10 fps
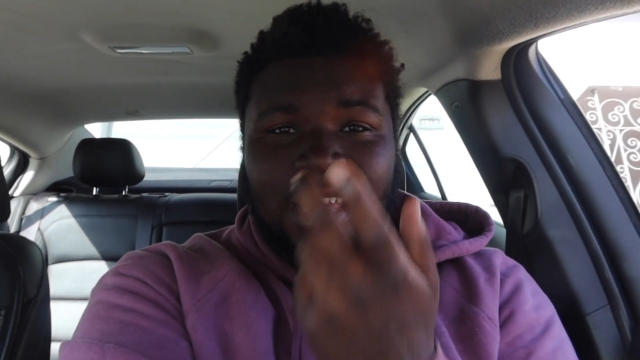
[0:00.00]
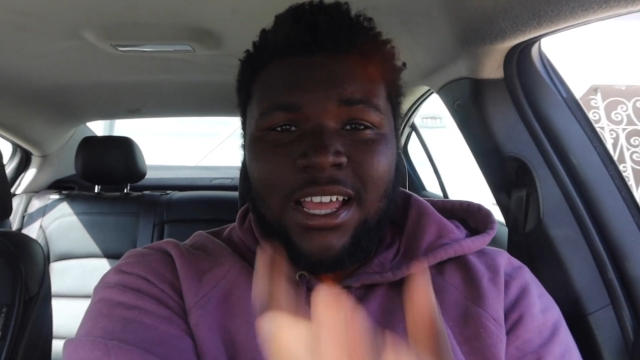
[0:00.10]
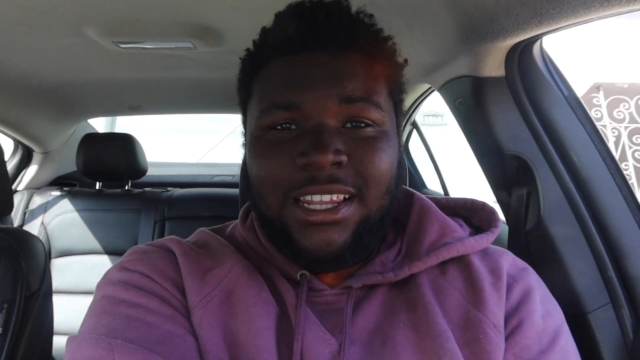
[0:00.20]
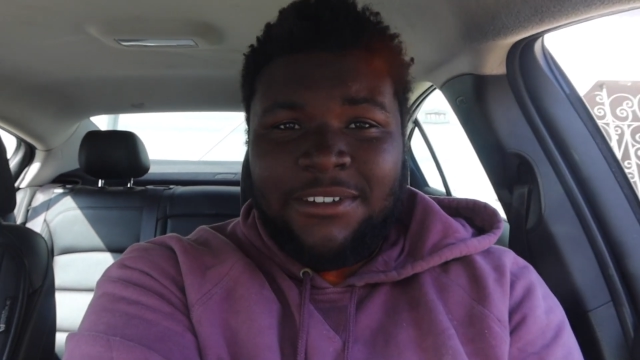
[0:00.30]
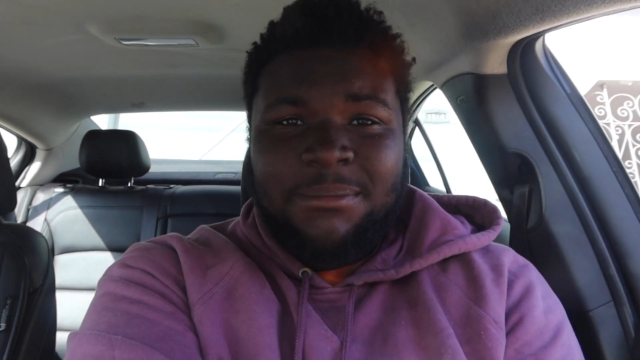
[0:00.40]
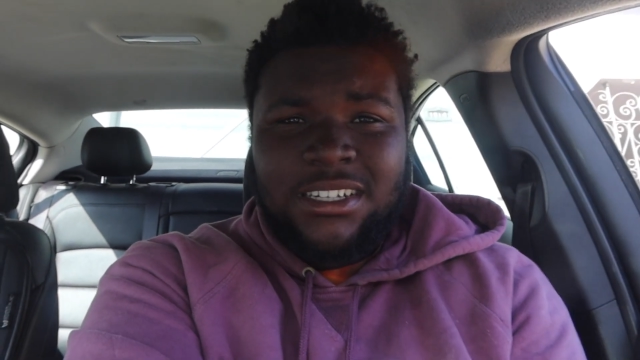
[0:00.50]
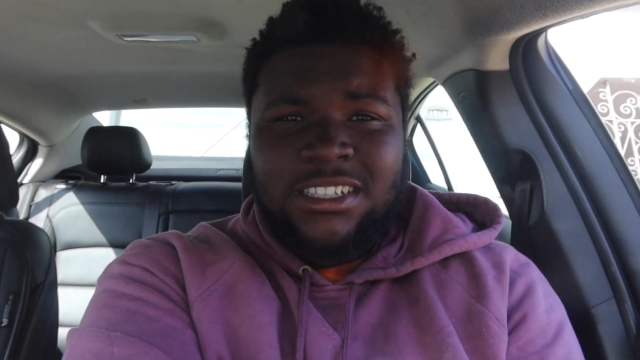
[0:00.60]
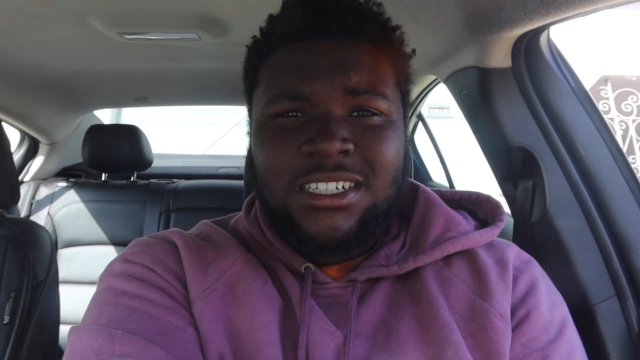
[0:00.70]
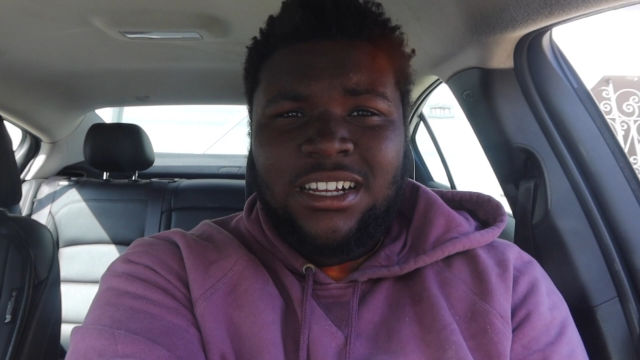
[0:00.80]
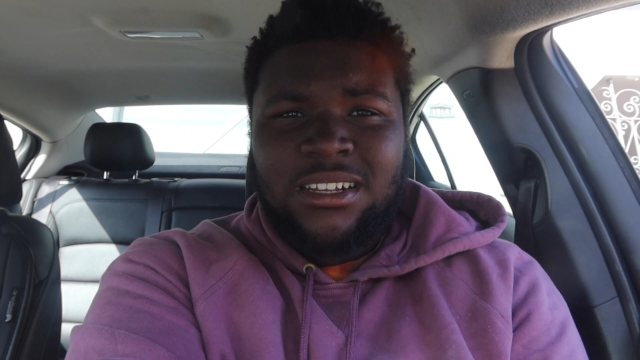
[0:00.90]
I left my other
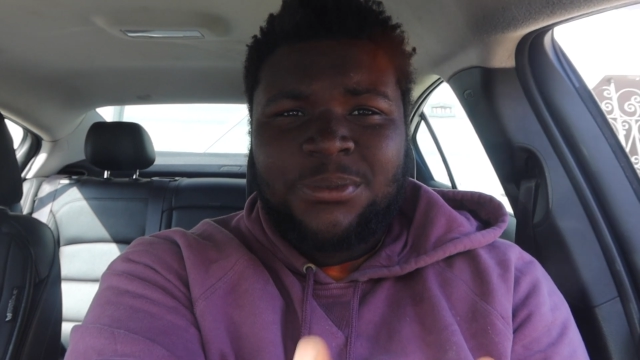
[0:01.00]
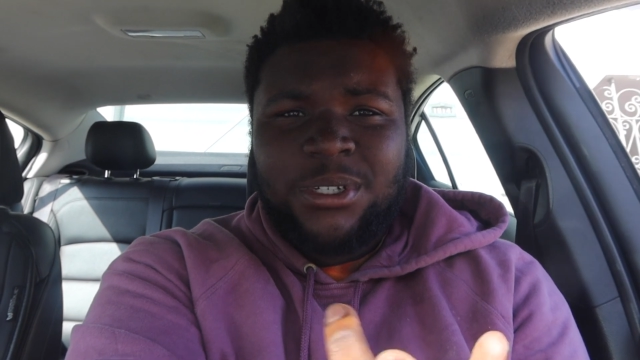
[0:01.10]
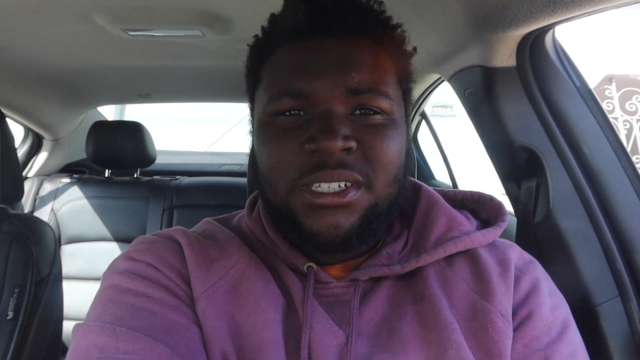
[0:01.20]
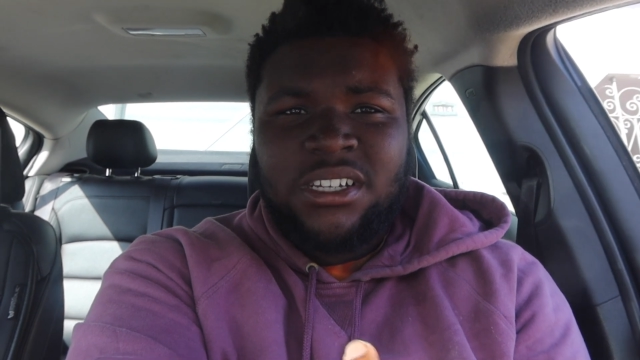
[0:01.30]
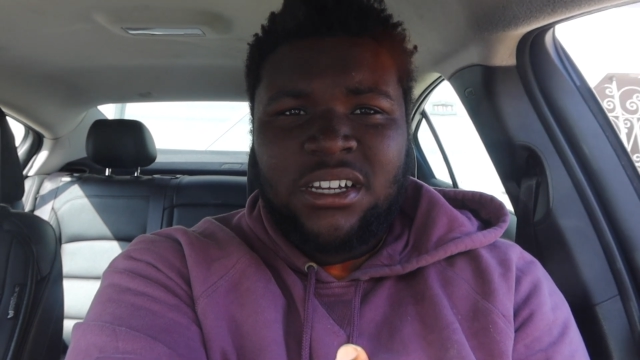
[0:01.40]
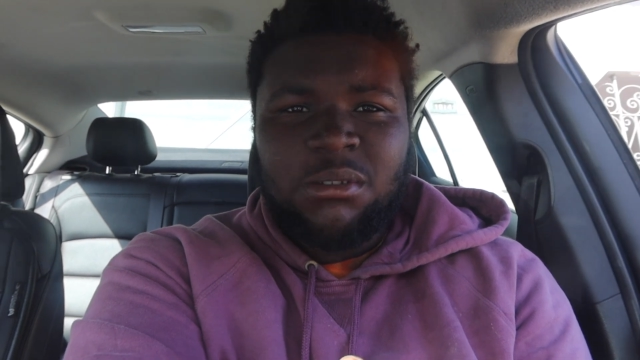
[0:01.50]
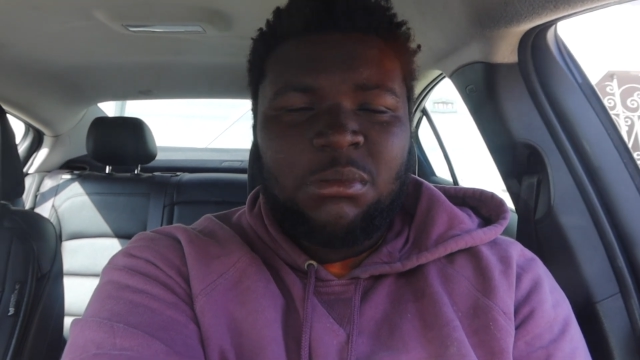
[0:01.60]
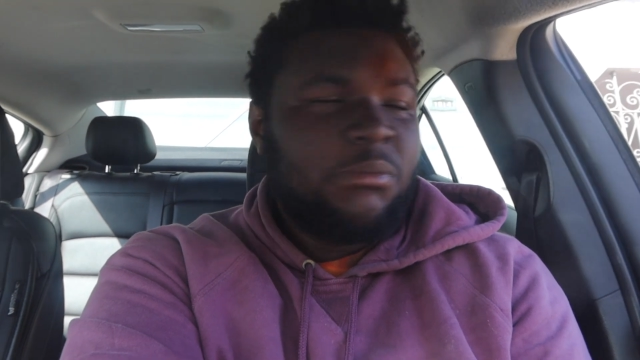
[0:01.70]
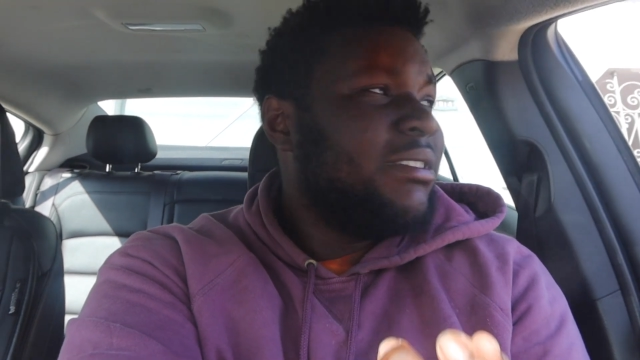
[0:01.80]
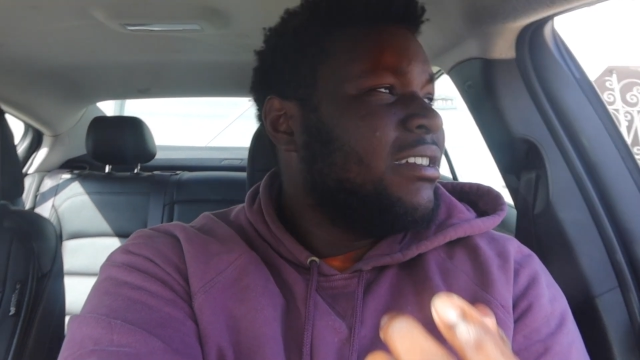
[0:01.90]
job for this job.
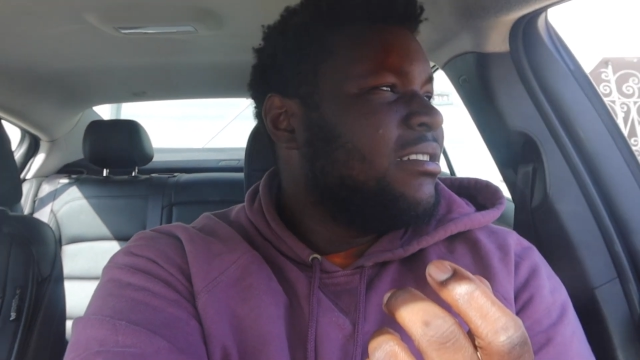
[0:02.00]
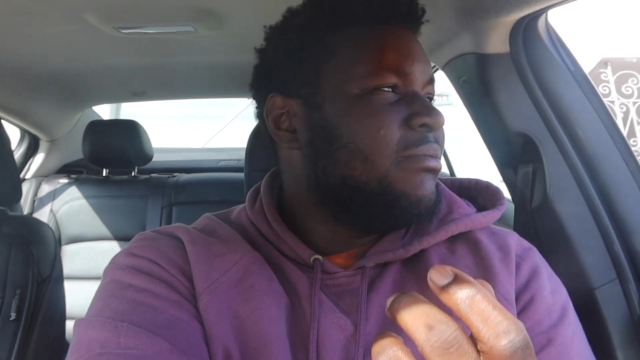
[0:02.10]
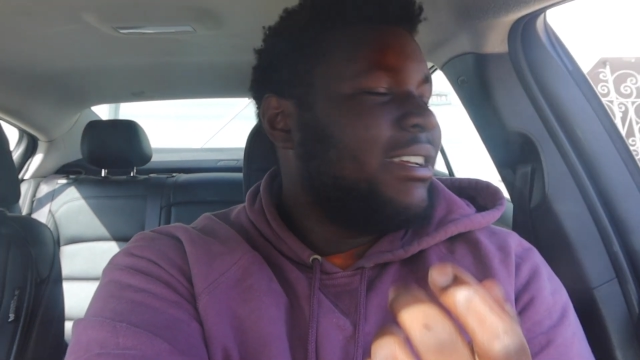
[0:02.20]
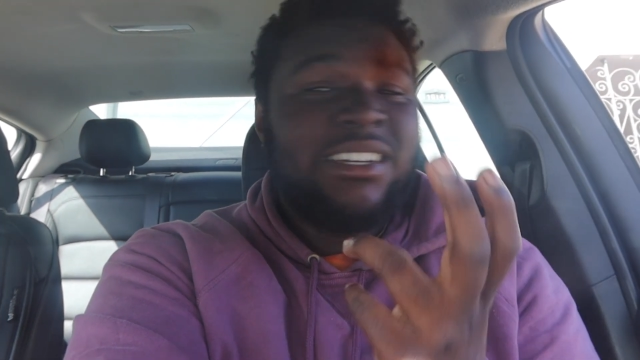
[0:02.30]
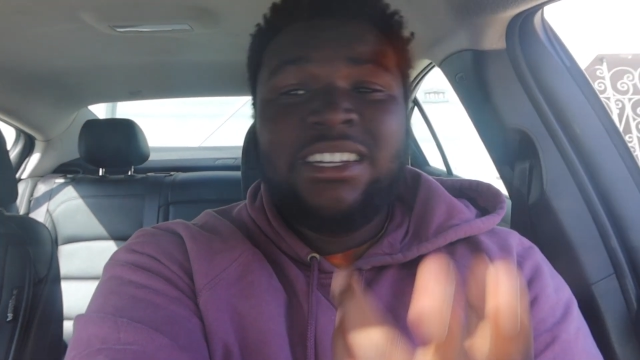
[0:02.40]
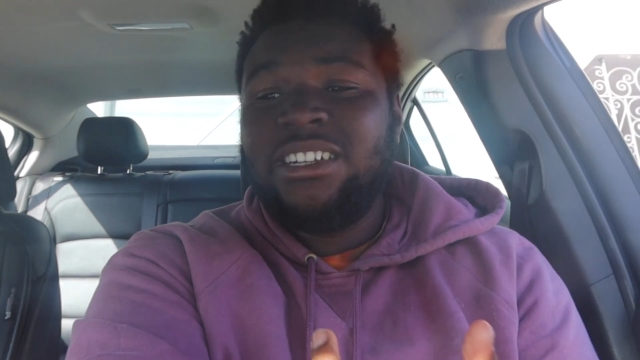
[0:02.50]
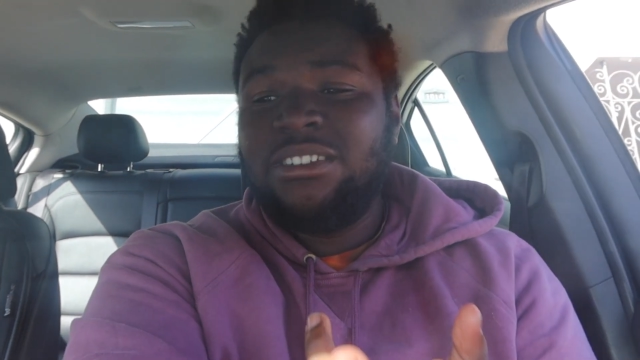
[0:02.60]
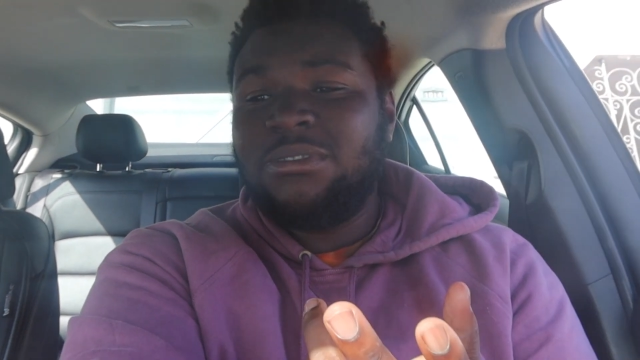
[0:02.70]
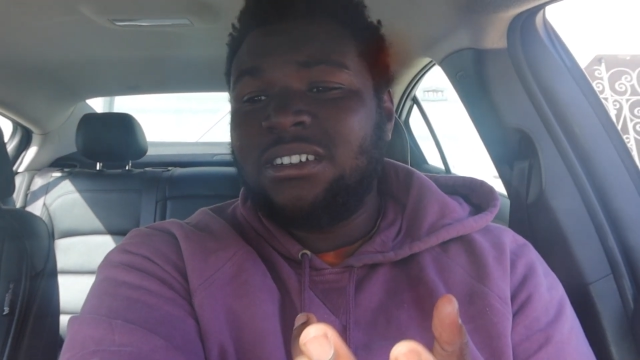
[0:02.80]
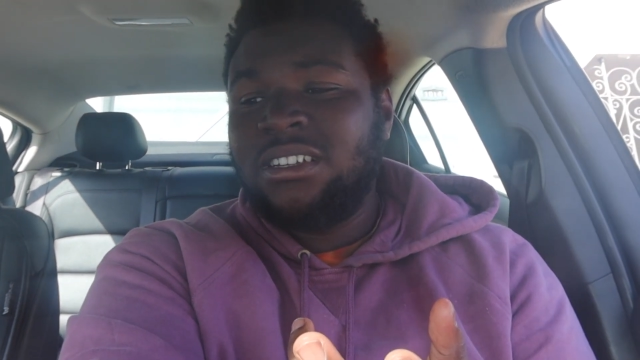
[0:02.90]
But I need to get to
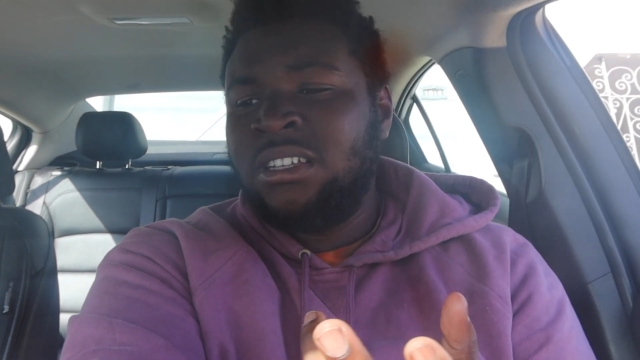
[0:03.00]
work.